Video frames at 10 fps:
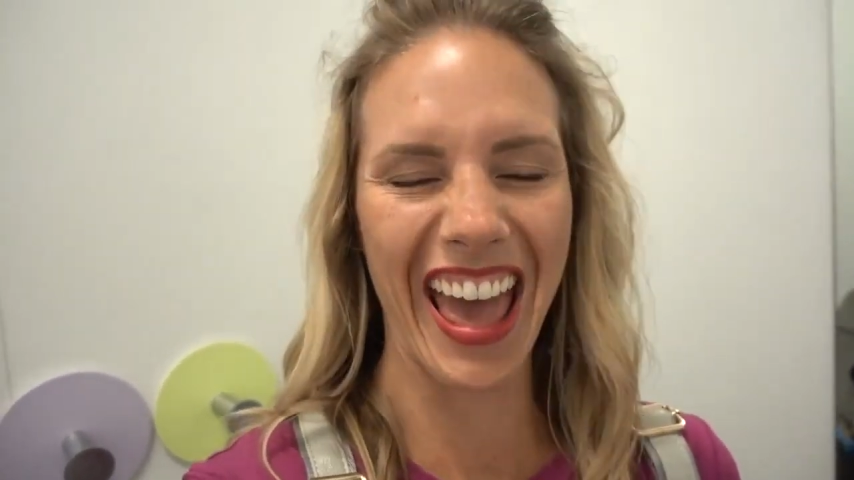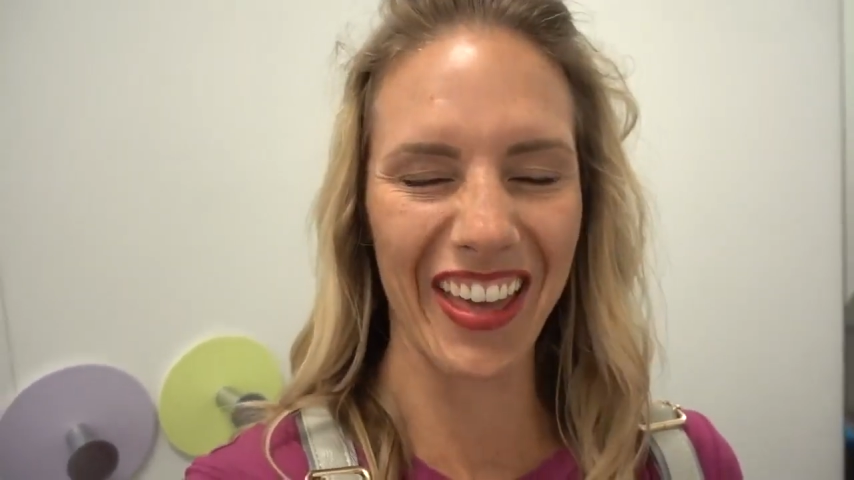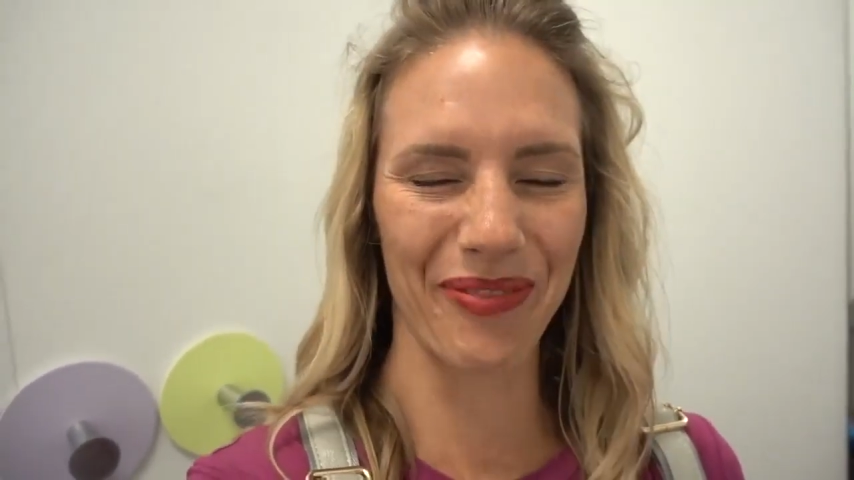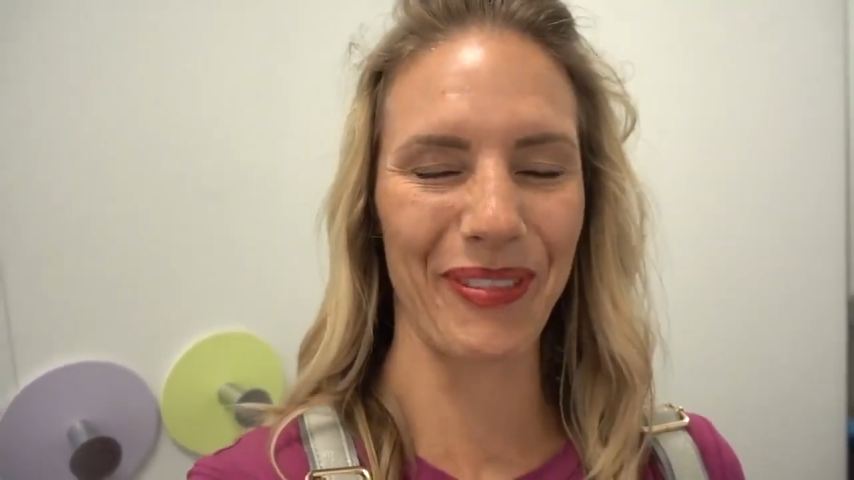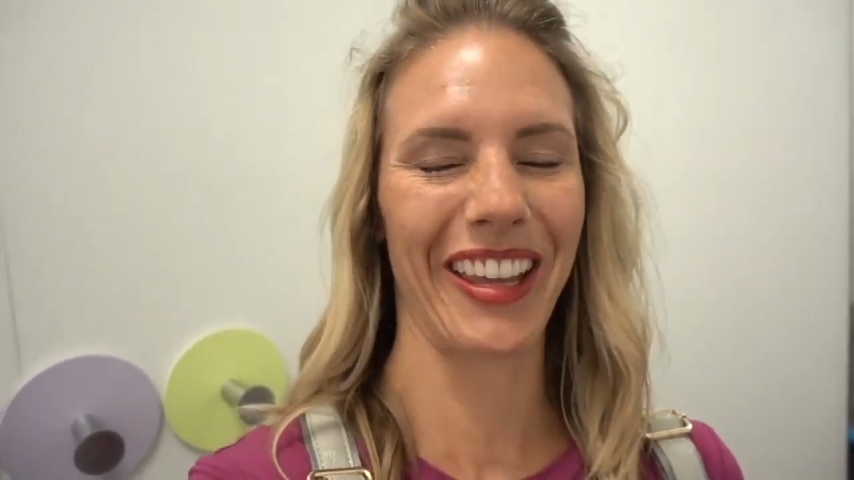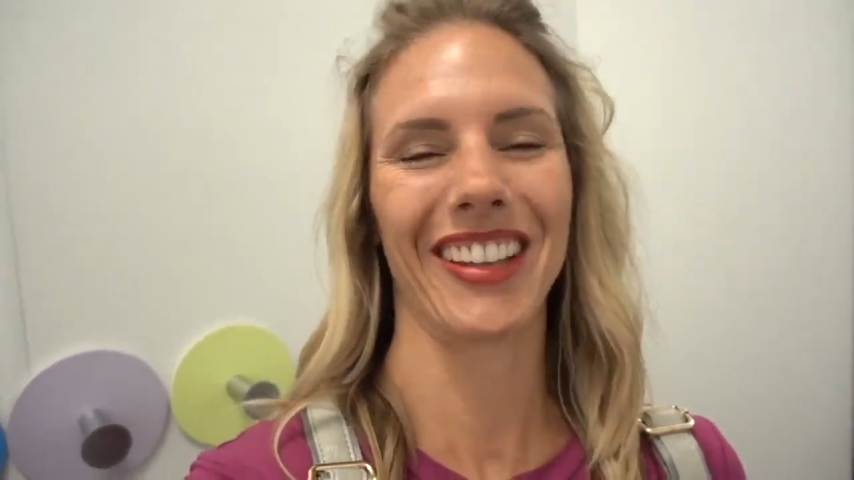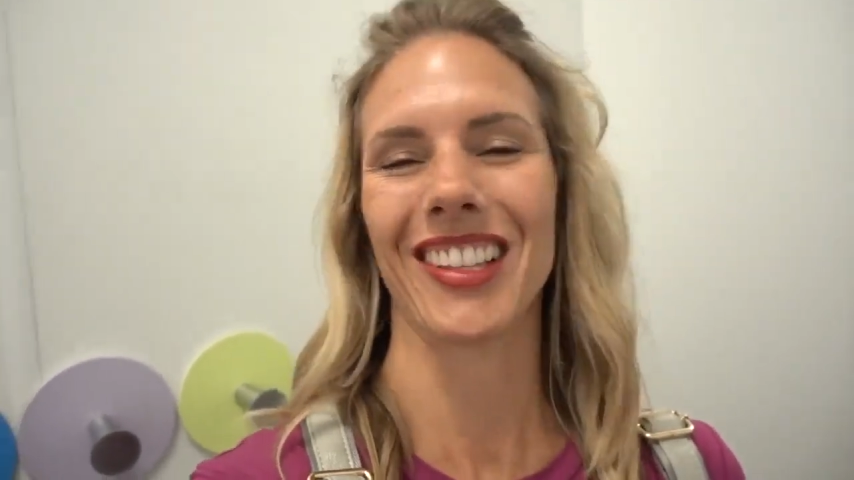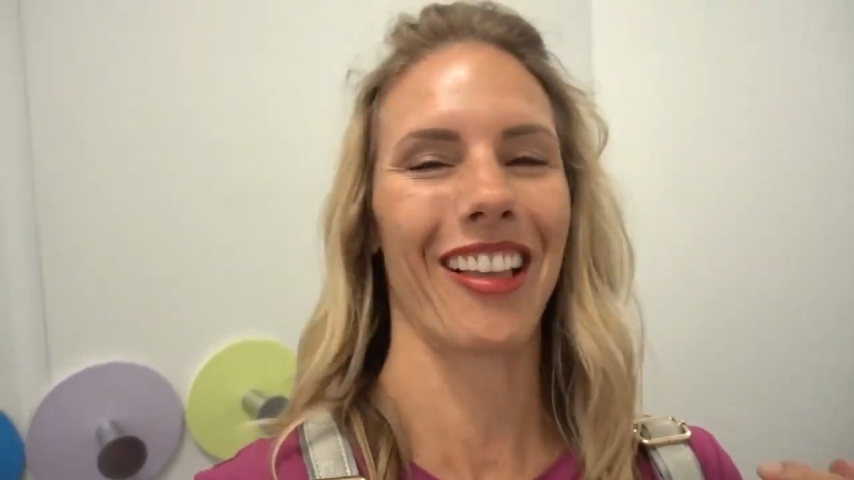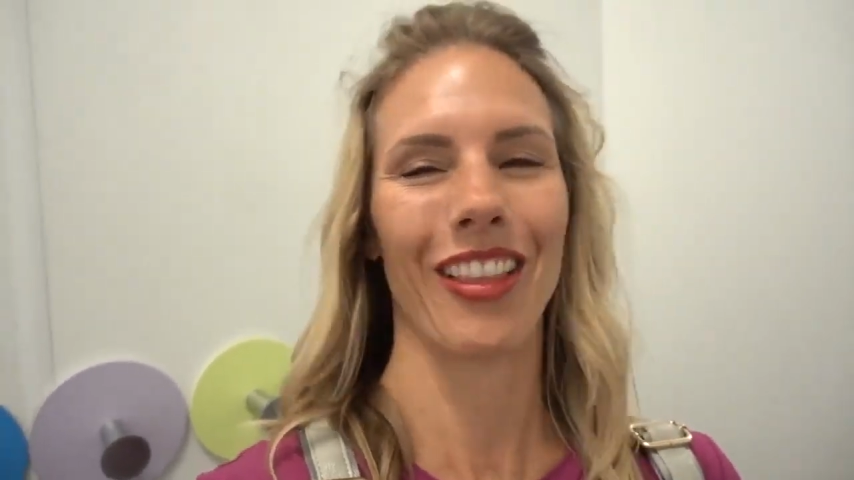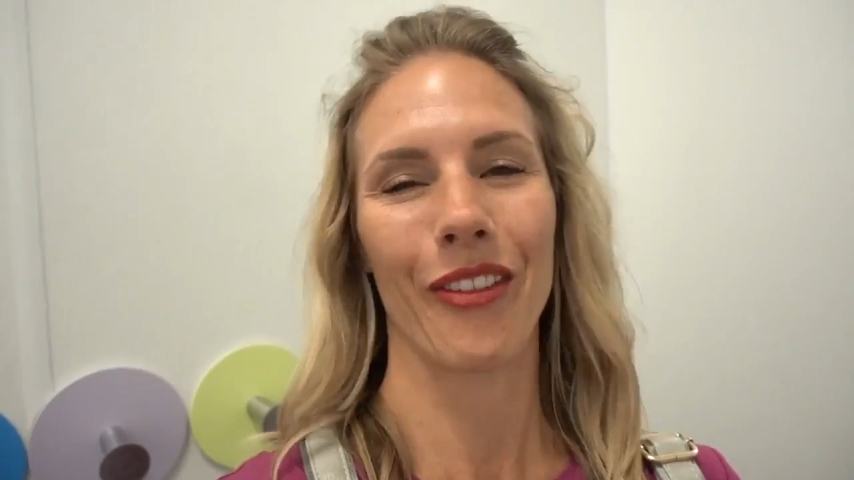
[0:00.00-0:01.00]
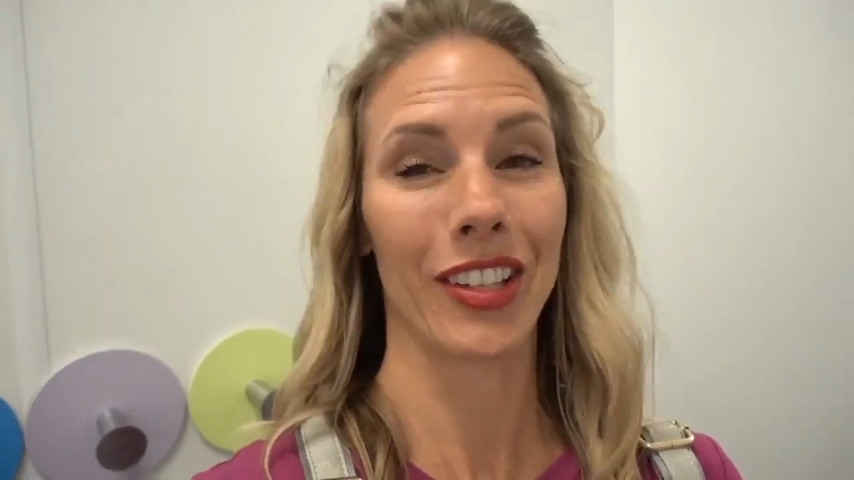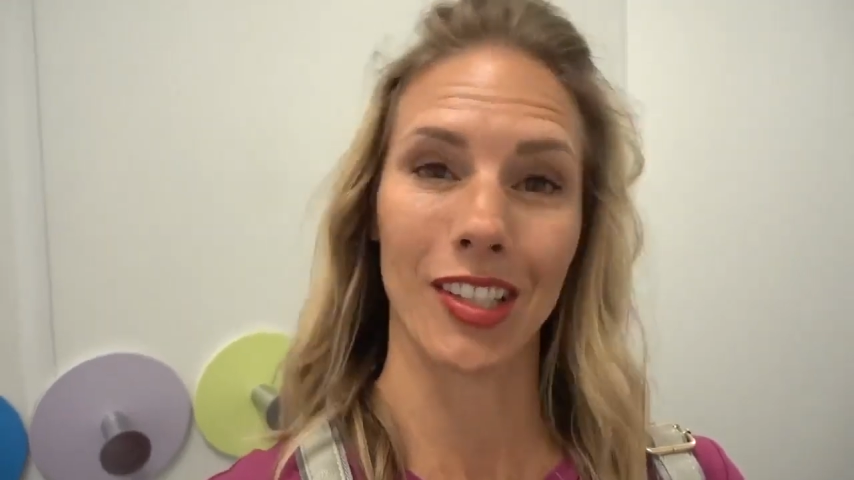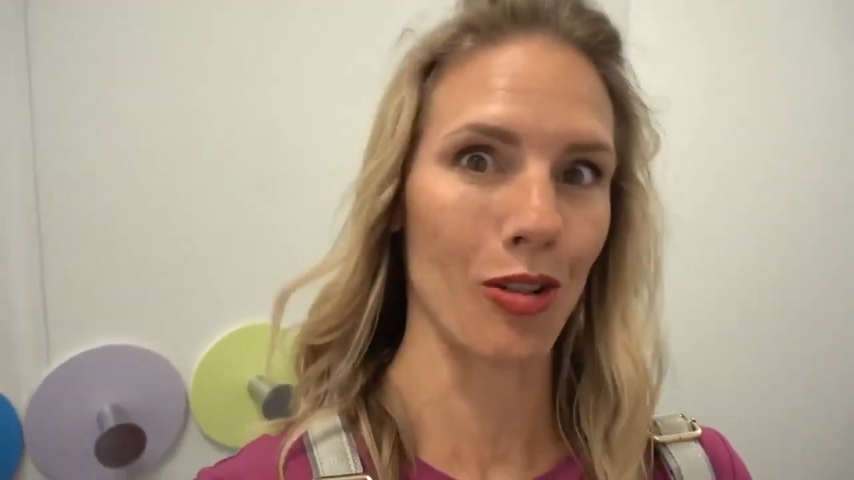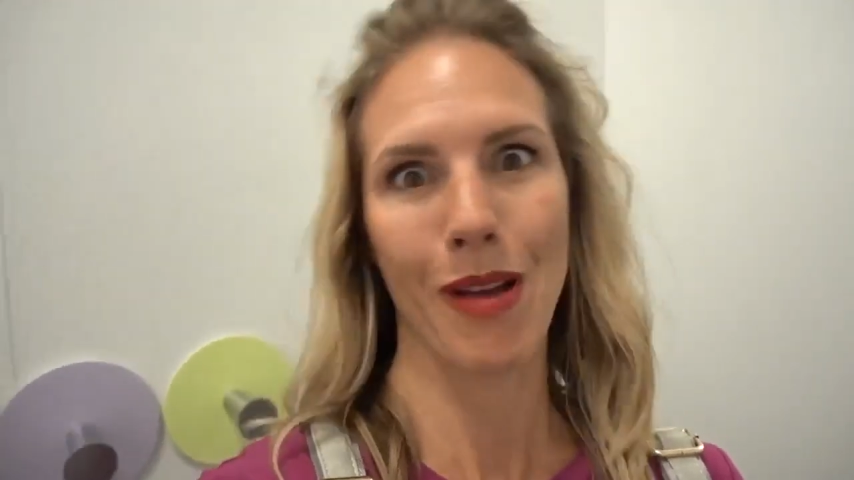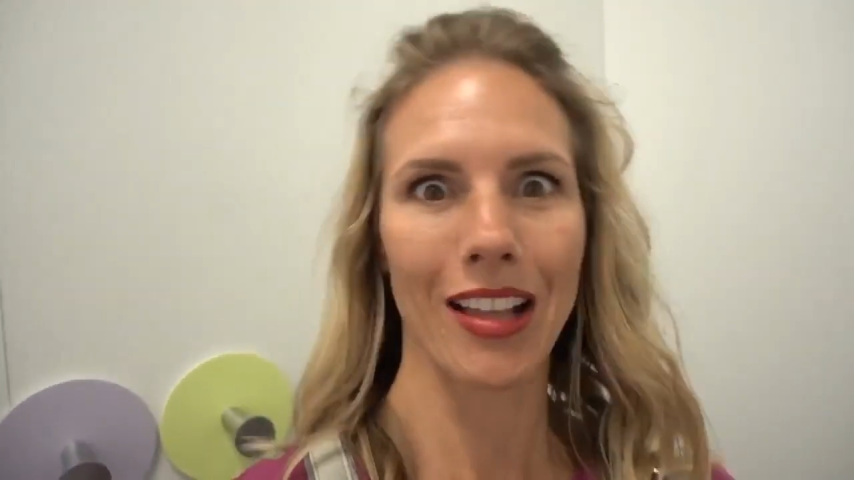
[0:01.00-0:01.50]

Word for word: death because I love it so